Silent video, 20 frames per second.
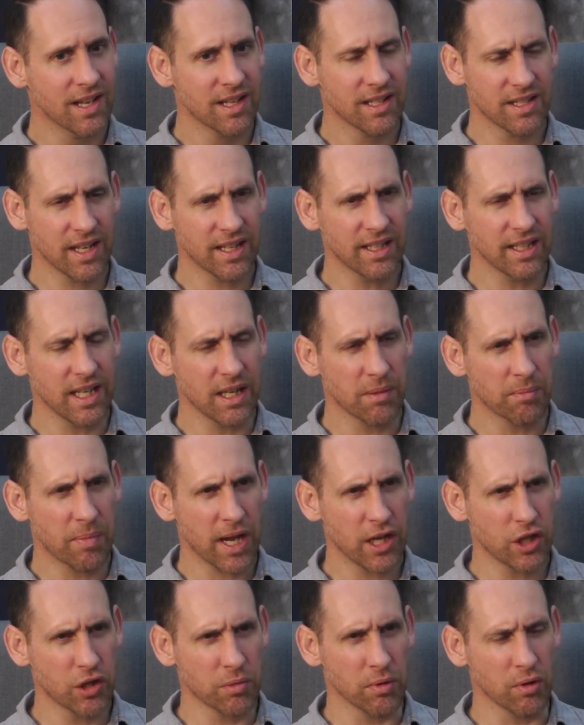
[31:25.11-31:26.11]
Suddenly in
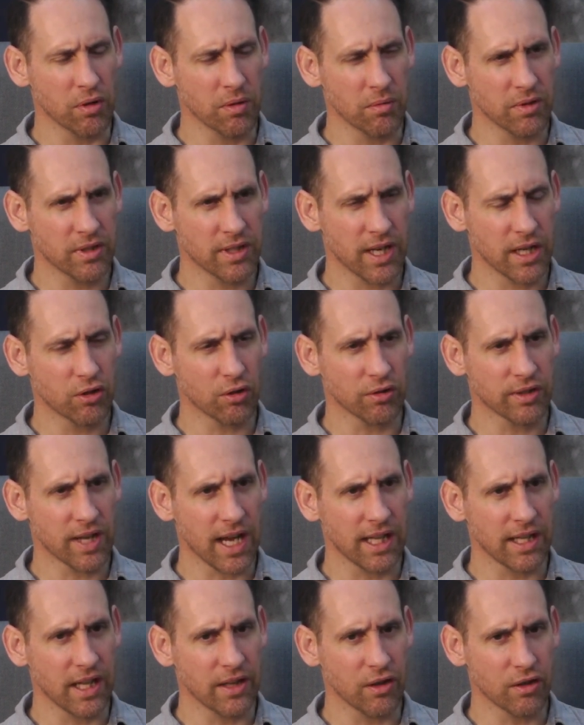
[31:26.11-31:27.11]
Phetchabun in central
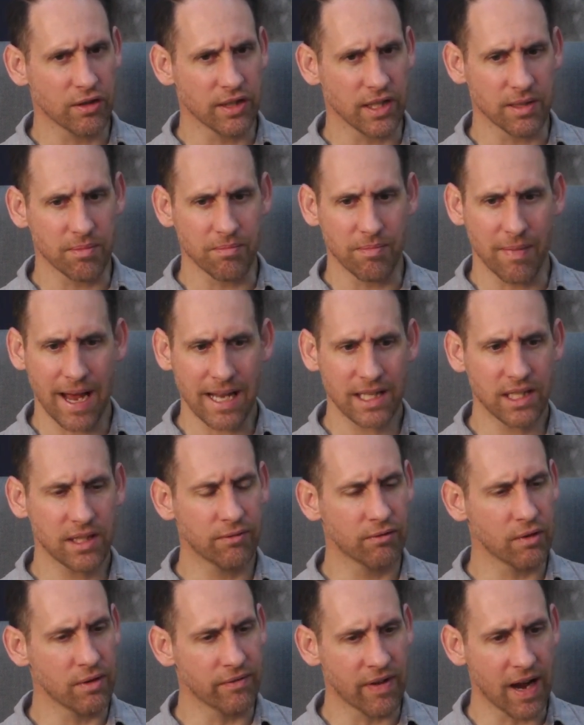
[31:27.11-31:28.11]
Thailand, there's this
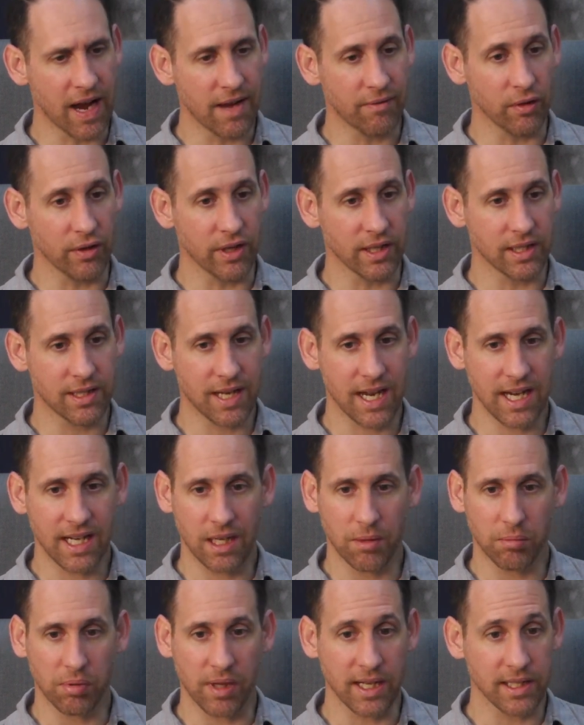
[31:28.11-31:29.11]
massive revival that's
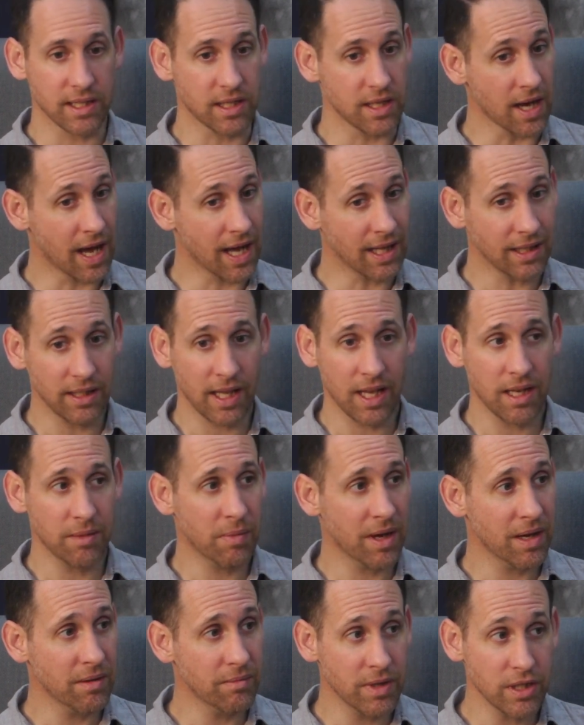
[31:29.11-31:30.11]
taking place, not led
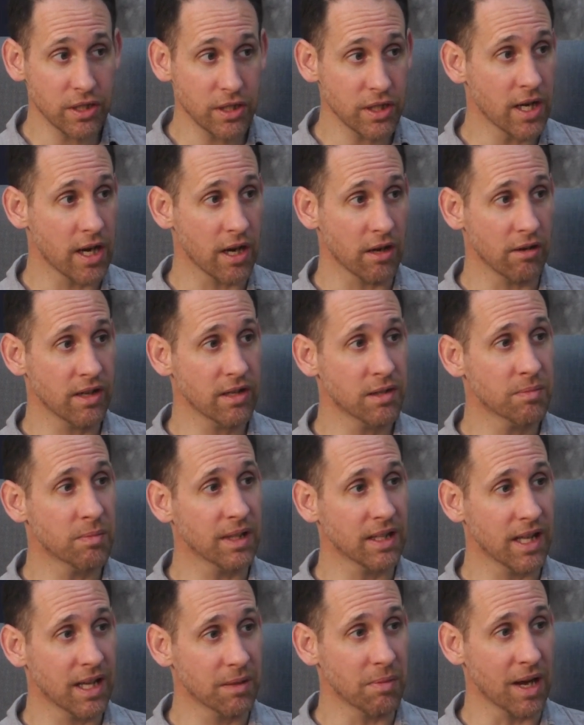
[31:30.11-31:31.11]
by missionaries,
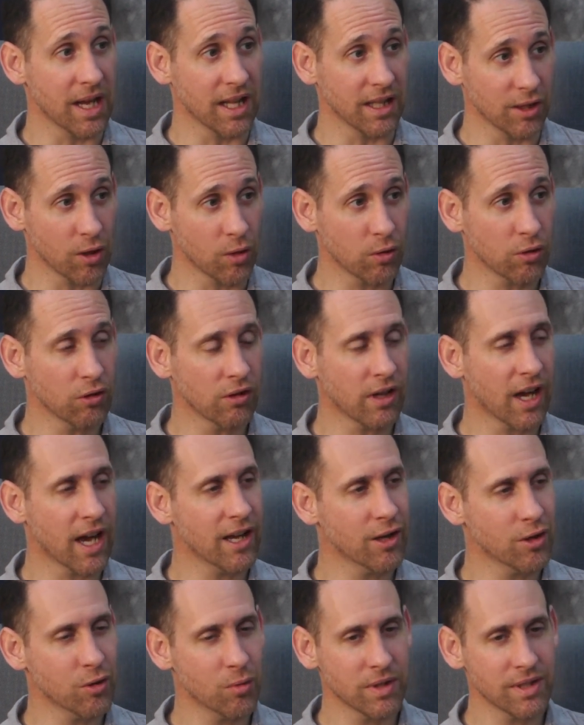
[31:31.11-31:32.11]
but led by a local
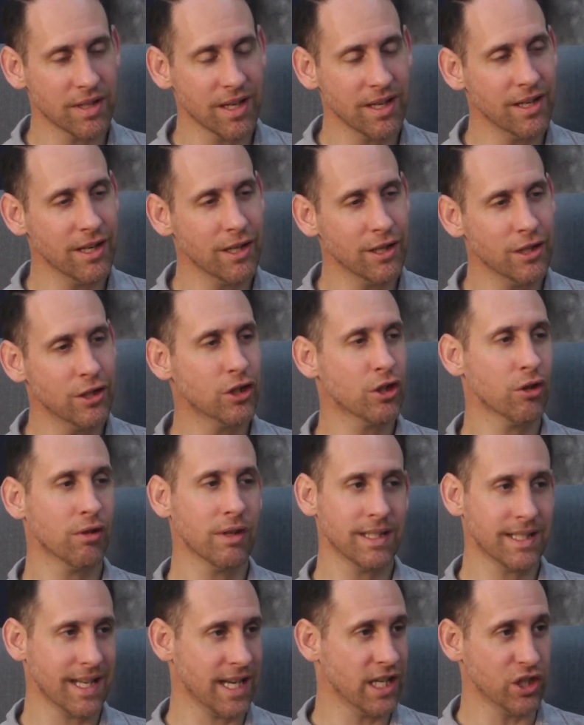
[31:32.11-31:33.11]
guy who was an
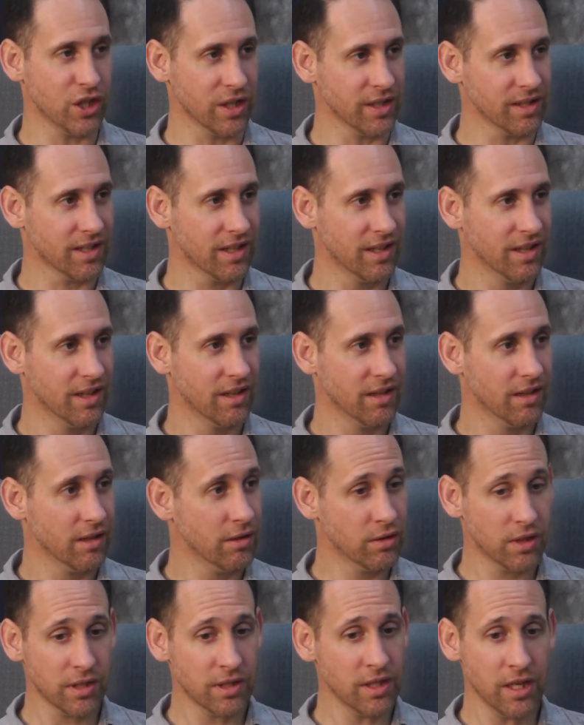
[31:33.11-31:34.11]
insurance agent. He
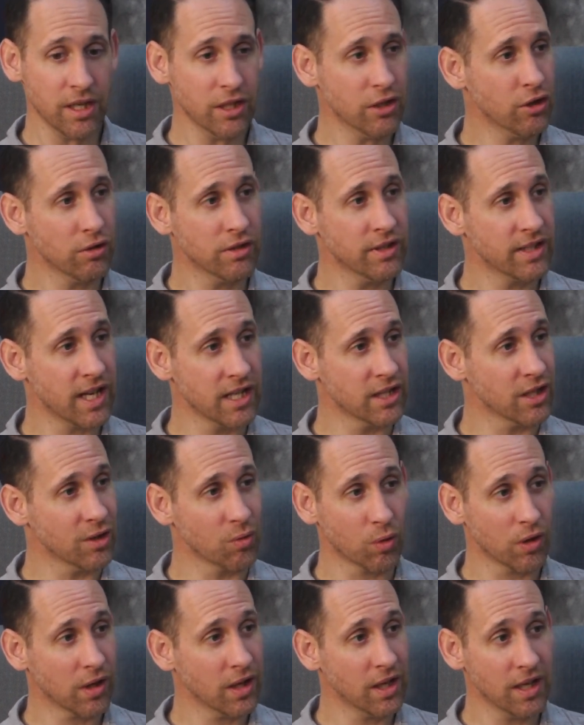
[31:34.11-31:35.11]
was just an insurance
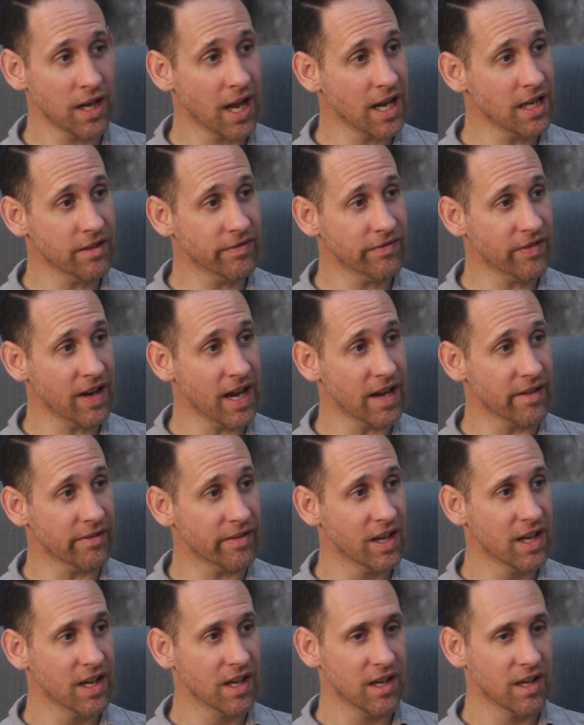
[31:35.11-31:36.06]
agent, working a 9 to 5.